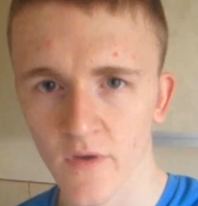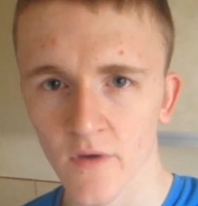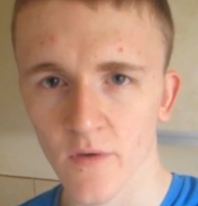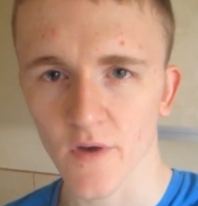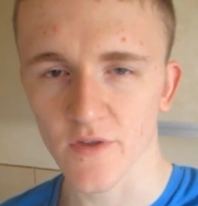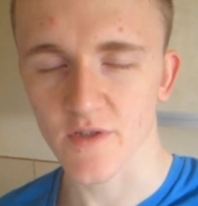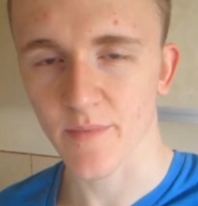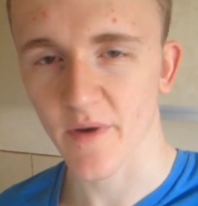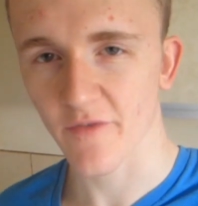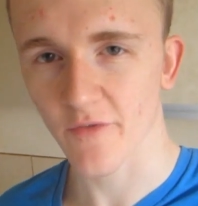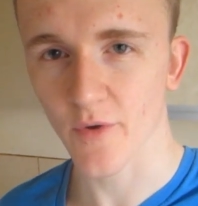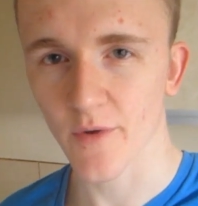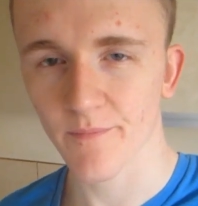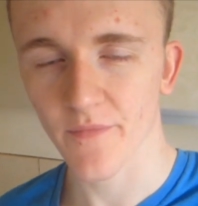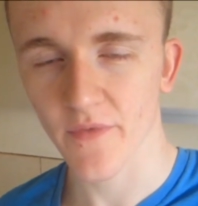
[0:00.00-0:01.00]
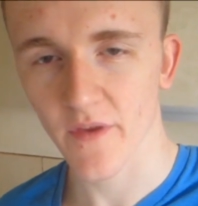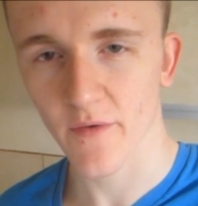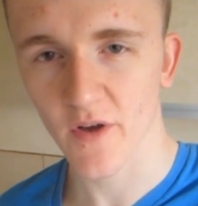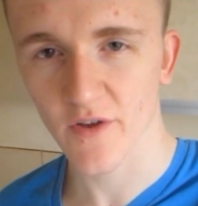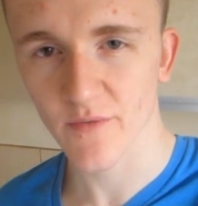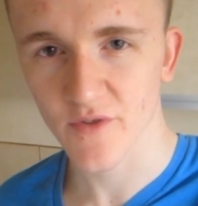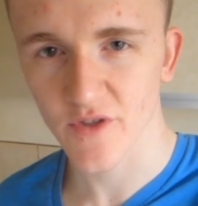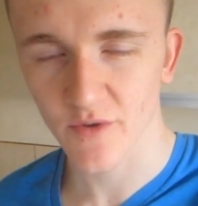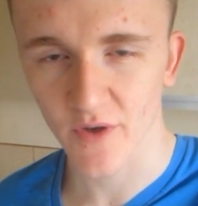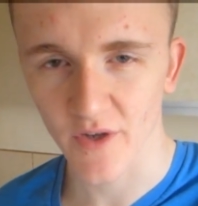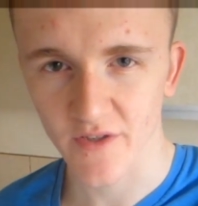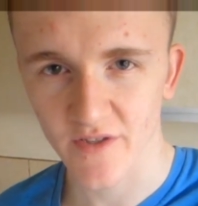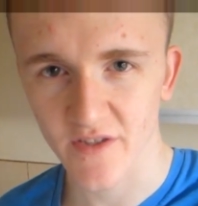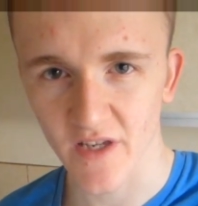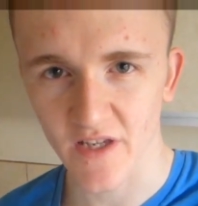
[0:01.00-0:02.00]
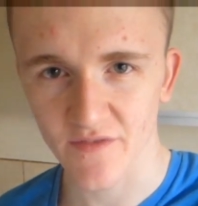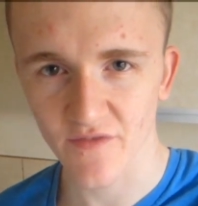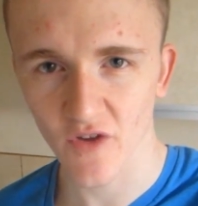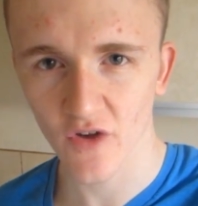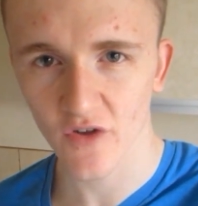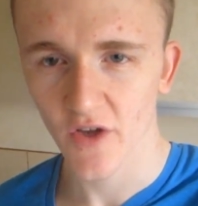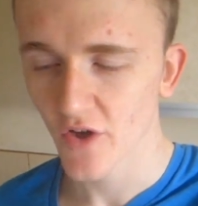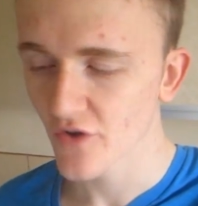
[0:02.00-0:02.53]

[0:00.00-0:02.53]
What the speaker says: What's up everyone, welcome to today's vlog.